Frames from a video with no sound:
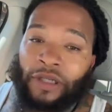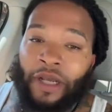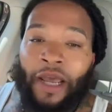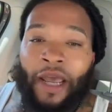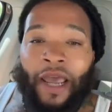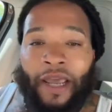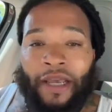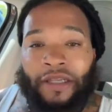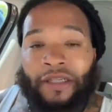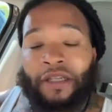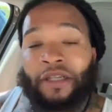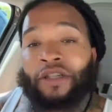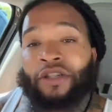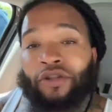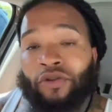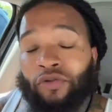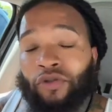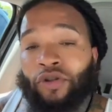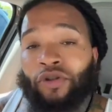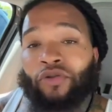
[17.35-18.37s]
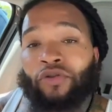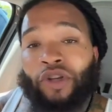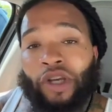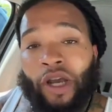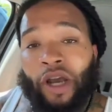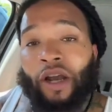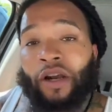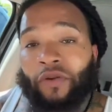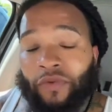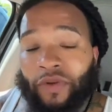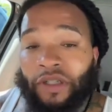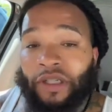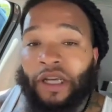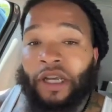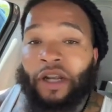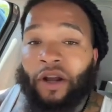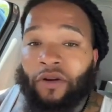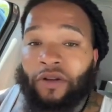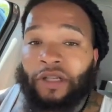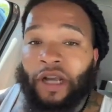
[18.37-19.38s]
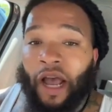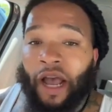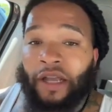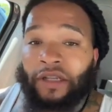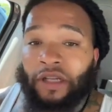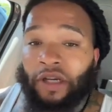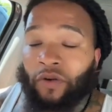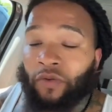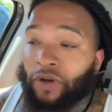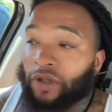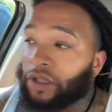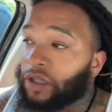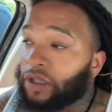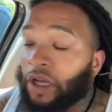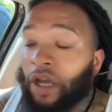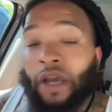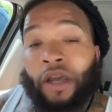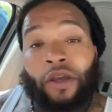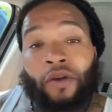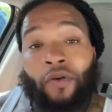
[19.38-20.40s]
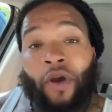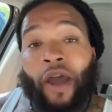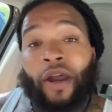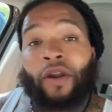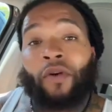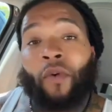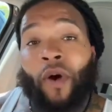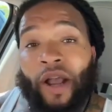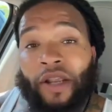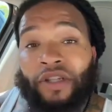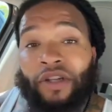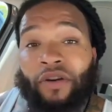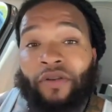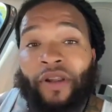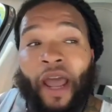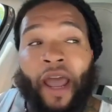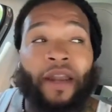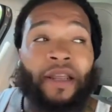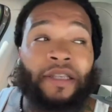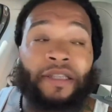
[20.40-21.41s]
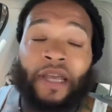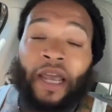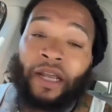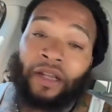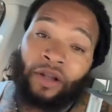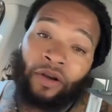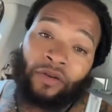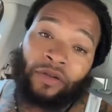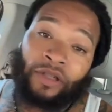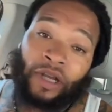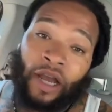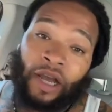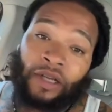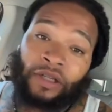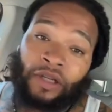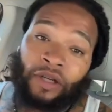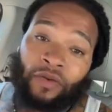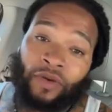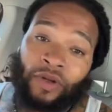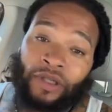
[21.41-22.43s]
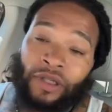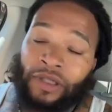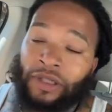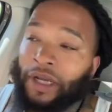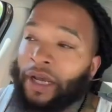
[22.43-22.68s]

And since you're too young to receive those consequences, you had to watch your daddy take those consequences.